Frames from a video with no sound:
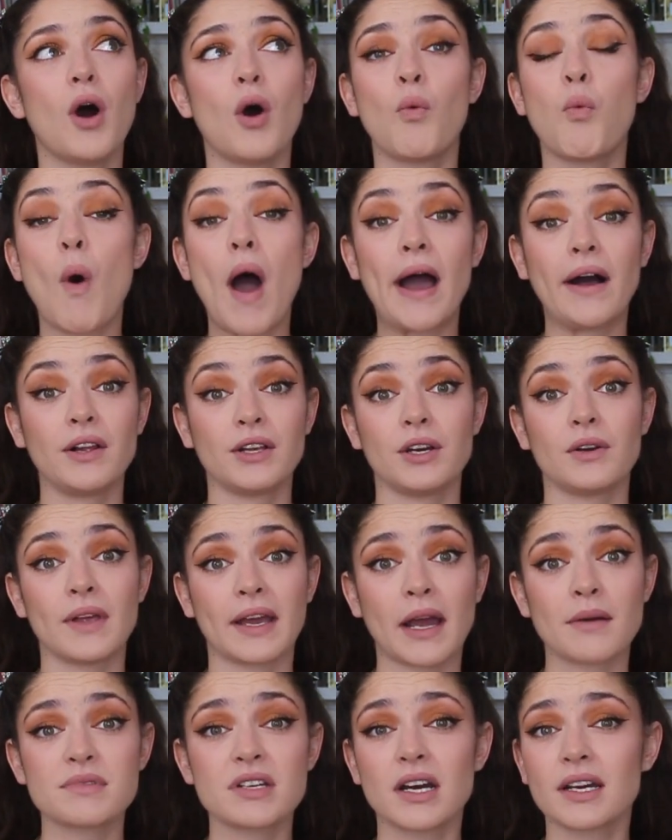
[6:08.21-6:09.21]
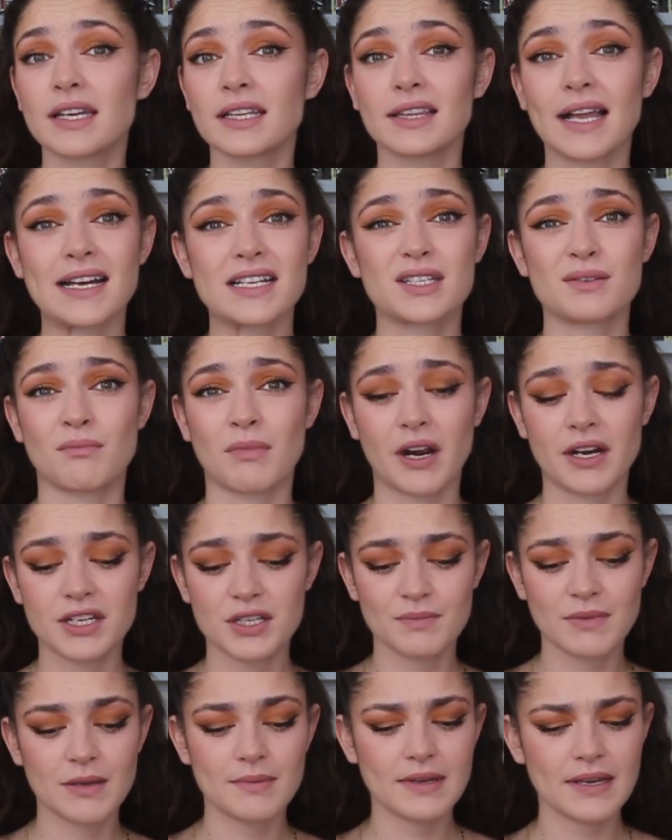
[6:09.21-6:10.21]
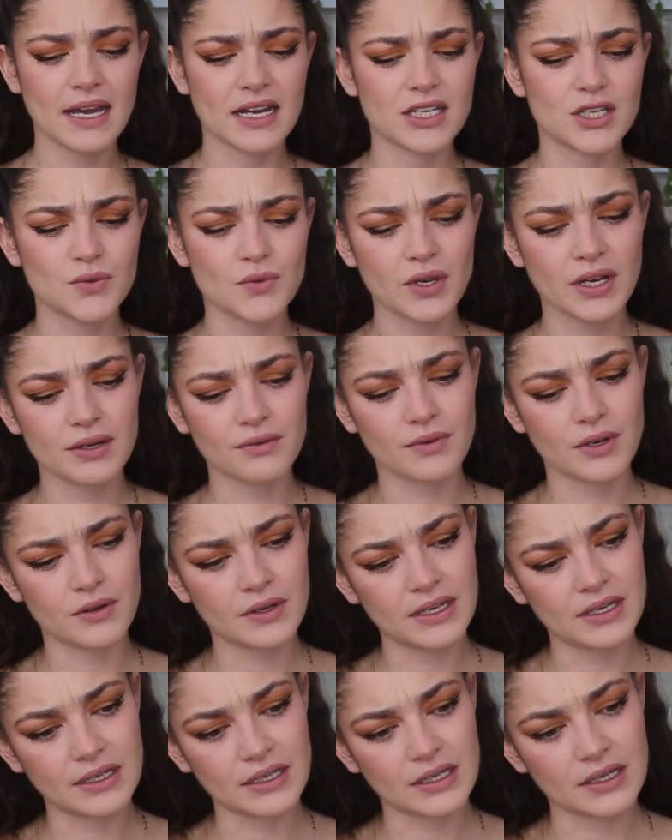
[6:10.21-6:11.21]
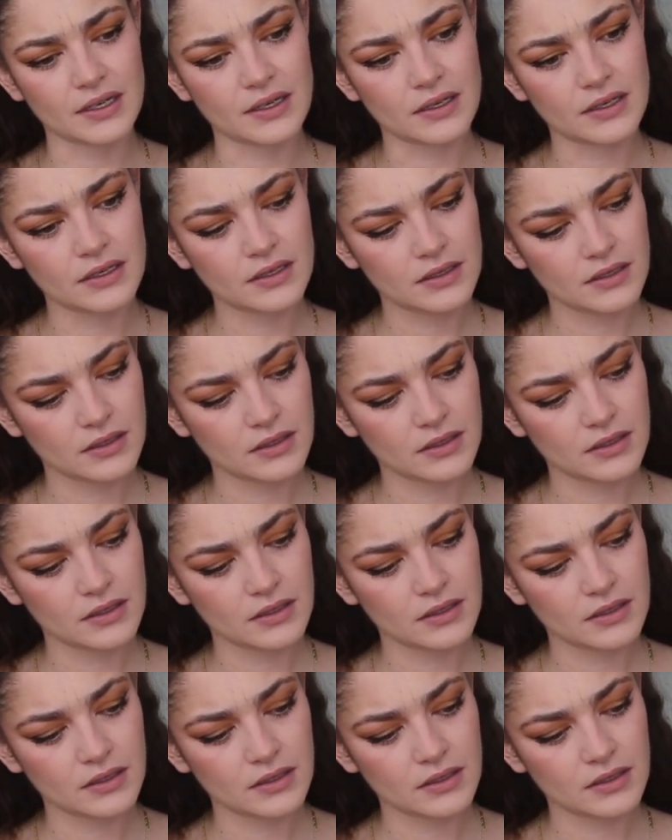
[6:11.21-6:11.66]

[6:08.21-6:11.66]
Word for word: a, while ago, like I'm talking last March maybe, I swear I wrote in here.